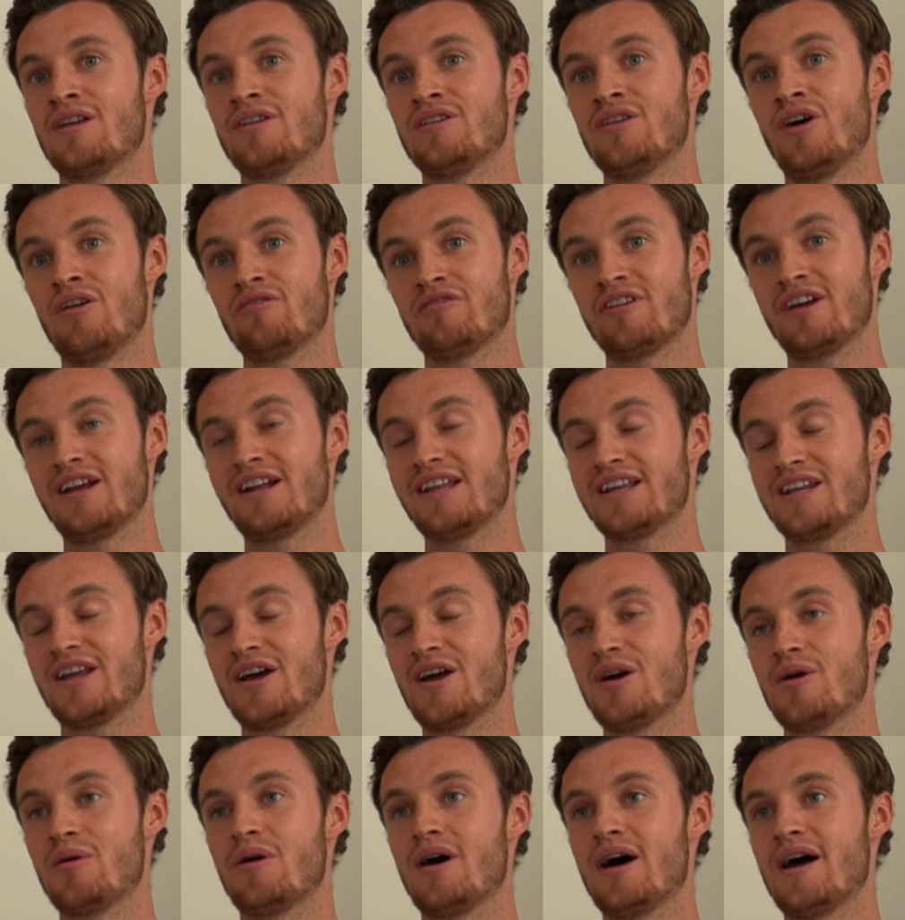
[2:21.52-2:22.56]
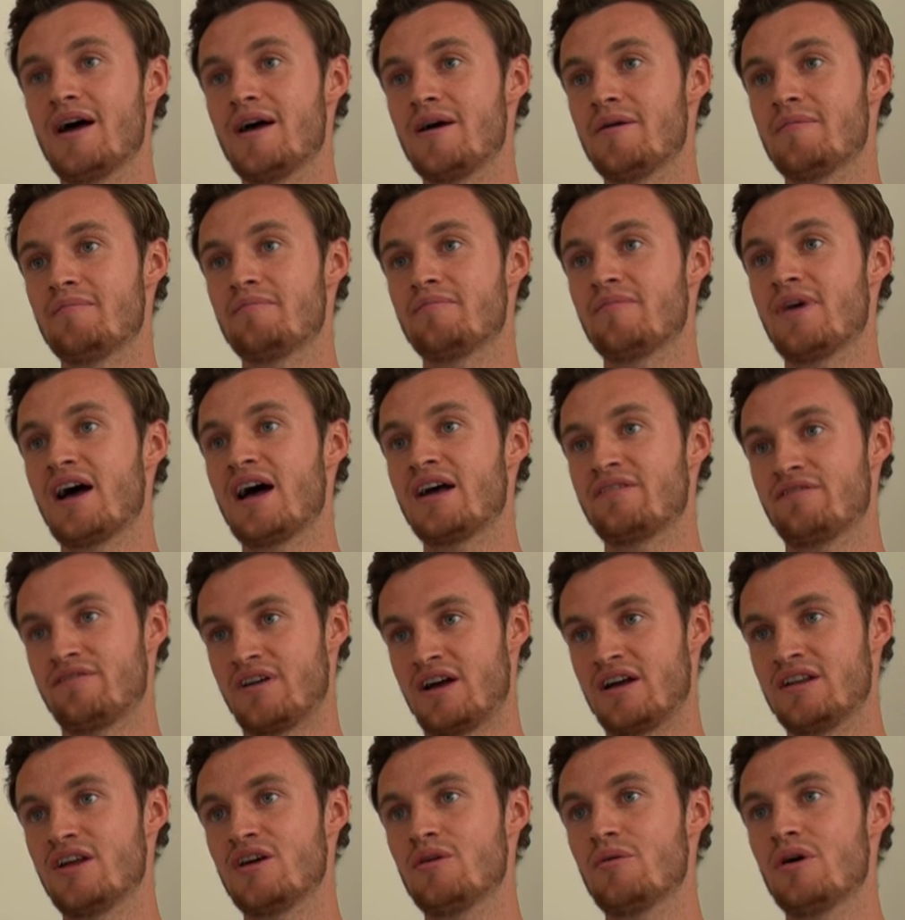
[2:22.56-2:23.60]
Not really, no.
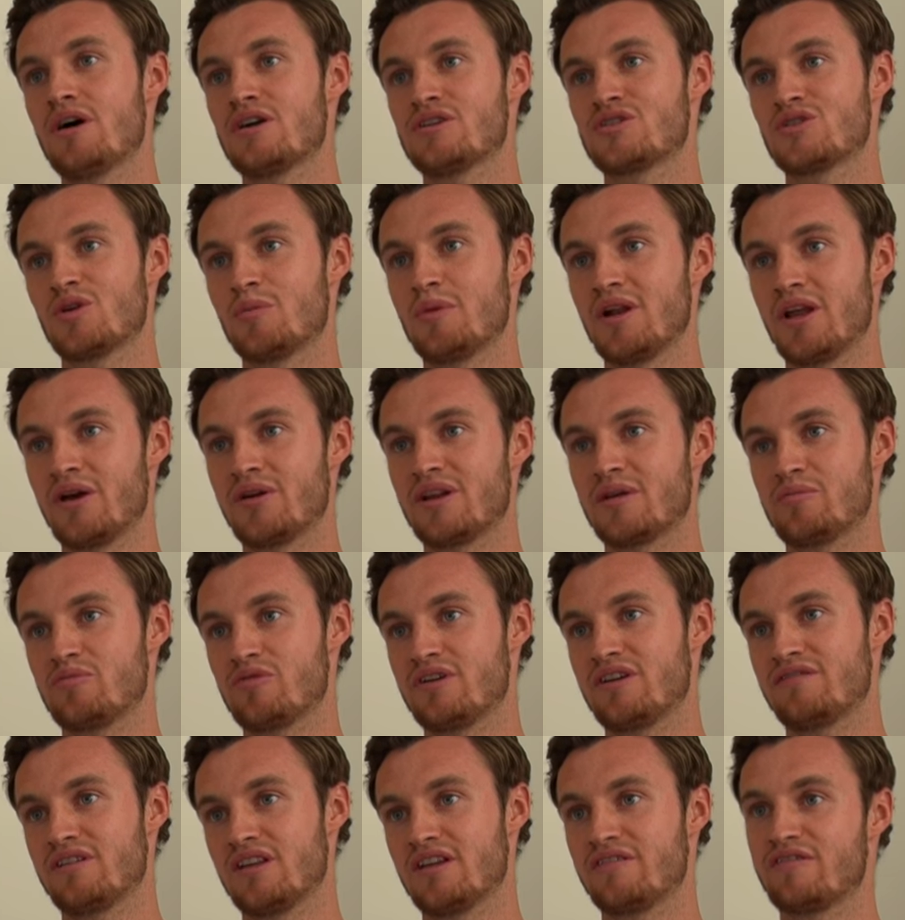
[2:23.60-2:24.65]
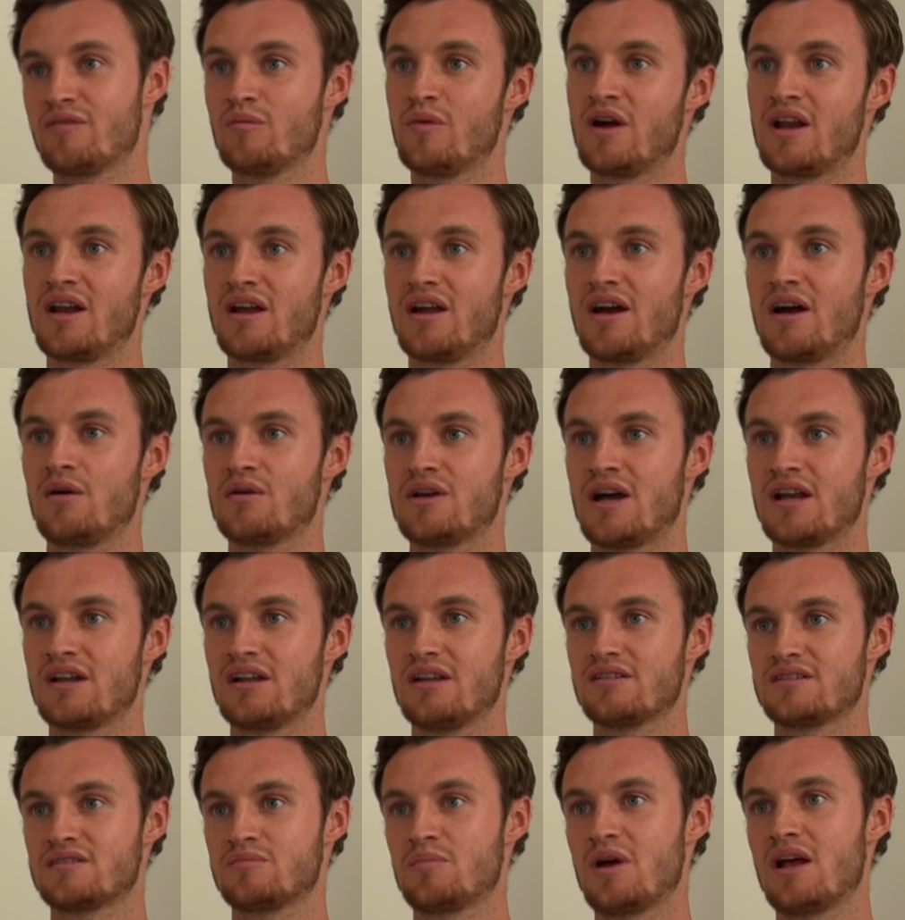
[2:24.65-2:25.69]
I know Sean Maloney briefly from when I had a
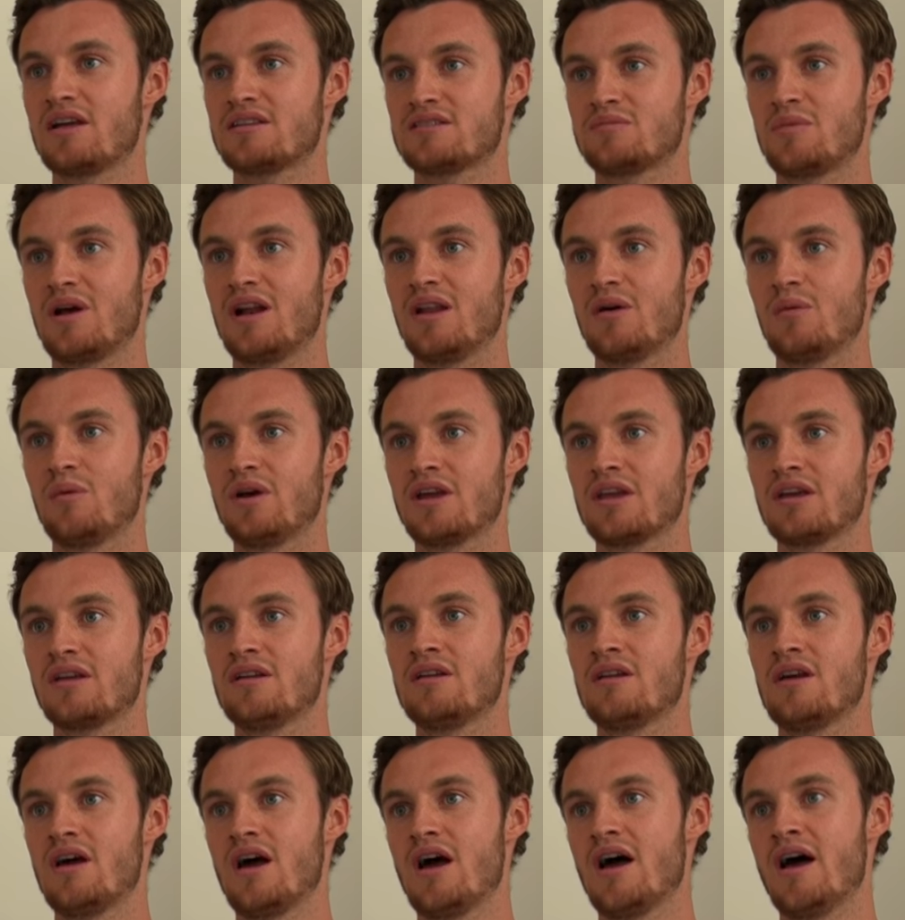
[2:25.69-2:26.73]
little spell at Wigan.